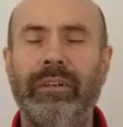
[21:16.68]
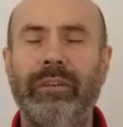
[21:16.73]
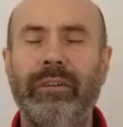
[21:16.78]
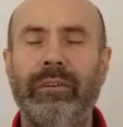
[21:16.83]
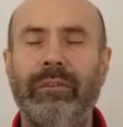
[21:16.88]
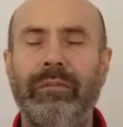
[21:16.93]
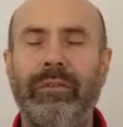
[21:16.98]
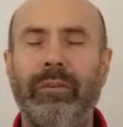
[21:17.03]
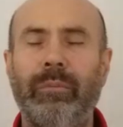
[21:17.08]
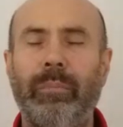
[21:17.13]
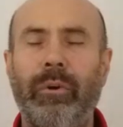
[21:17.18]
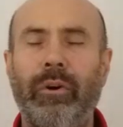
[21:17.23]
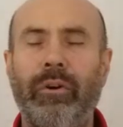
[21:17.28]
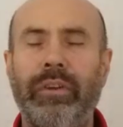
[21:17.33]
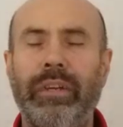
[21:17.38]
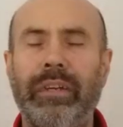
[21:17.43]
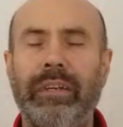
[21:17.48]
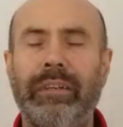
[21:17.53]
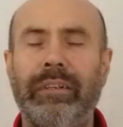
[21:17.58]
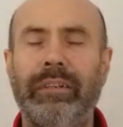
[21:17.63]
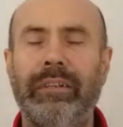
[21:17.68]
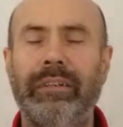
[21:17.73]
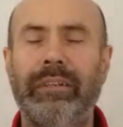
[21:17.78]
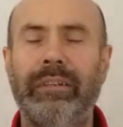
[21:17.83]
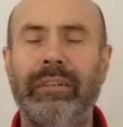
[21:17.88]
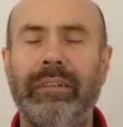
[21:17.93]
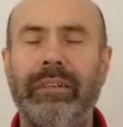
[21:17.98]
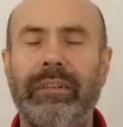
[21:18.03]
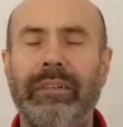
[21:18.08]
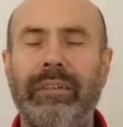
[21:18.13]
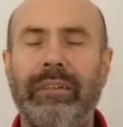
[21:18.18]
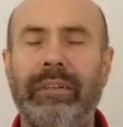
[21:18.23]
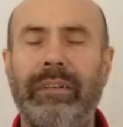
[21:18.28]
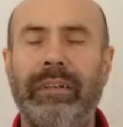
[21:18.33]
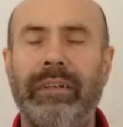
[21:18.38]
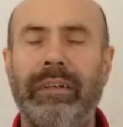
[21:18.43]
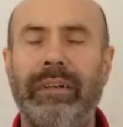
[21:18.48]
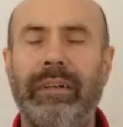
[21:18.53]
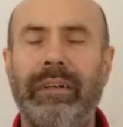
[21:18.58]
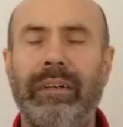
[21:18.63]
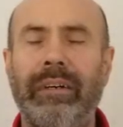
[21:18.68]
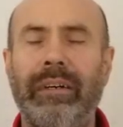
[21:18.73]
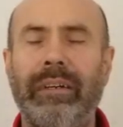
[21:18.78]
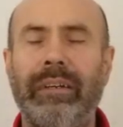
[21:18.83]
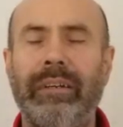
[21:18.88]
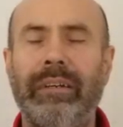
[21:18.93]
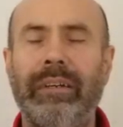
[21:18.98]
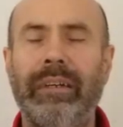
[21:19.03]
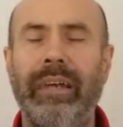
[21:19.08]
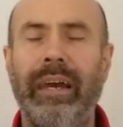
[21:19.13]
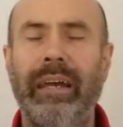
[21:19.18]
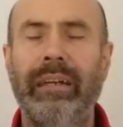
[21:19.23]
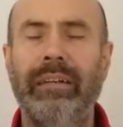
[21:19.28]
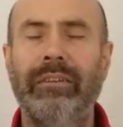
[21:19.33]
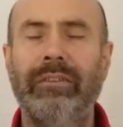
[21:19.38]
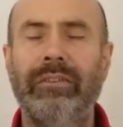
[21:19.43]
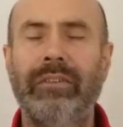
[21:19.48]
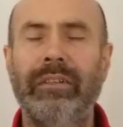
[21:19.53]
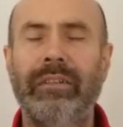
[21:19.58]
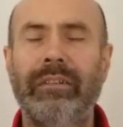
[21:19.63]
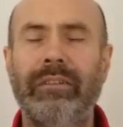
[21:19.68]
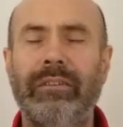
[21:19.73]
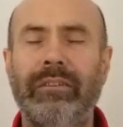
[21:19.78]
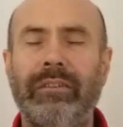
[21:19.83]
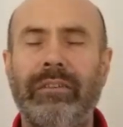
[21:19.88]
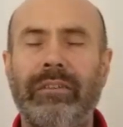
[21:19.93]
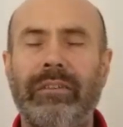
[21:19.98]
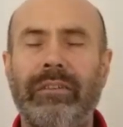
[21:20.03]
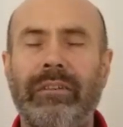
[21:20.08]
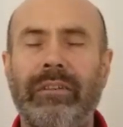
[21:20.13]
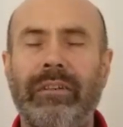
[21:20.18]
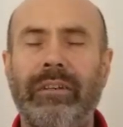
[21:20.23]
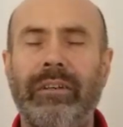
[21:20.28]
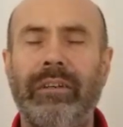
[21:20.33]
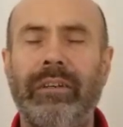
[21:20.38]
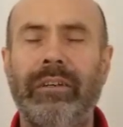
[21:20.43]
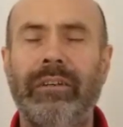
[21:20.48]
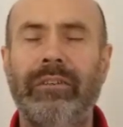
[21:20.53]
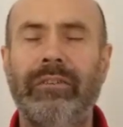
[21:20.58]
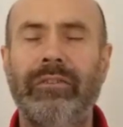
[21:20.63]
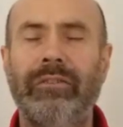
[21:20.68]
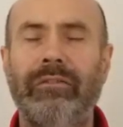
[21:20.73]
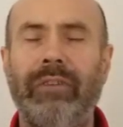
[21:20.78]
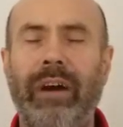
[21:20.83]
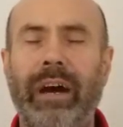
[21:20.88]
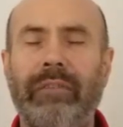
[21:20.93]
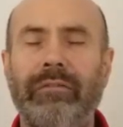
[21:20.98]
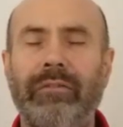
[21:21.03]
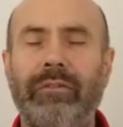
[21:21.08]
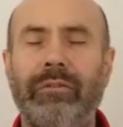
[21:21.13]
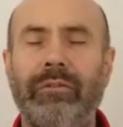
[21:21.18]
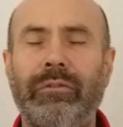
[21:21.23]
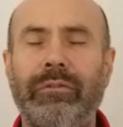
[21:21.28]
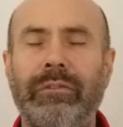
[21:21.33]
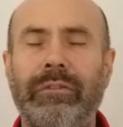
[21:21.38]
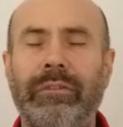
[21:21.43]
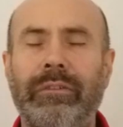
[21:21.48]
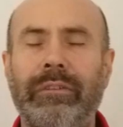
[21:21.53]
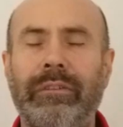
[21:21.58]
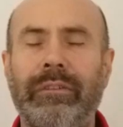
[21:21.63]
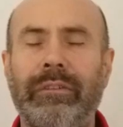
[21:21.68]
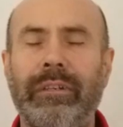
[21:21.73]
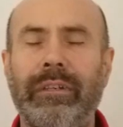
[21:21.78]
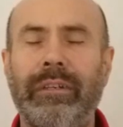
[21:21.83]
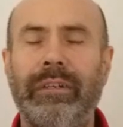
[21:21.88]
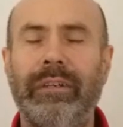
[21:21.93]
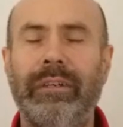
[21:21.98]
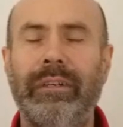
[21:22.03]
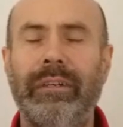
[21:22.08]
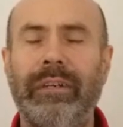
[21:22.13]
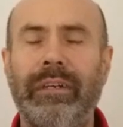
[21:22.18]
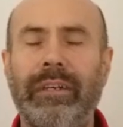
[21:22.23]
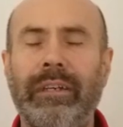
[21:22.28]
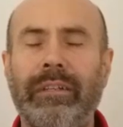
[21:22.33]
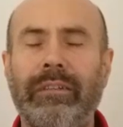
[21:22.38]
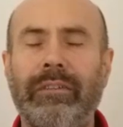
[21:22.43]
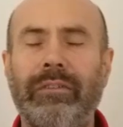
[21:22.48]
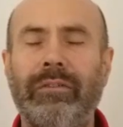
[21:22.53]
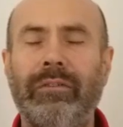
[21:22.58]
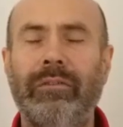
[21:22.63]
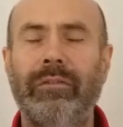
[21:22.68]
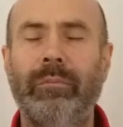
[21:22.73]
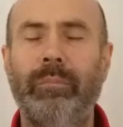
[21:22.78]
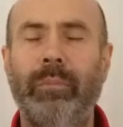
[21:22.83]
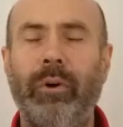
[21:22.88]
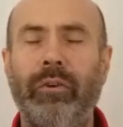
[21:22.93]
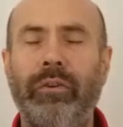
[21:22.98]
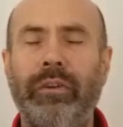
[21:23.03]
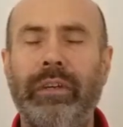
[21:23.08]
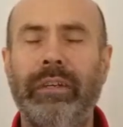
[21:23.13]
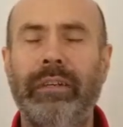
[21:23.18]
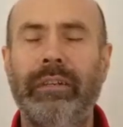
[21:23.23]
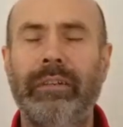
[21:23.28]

of the body. And the energies travel into the body.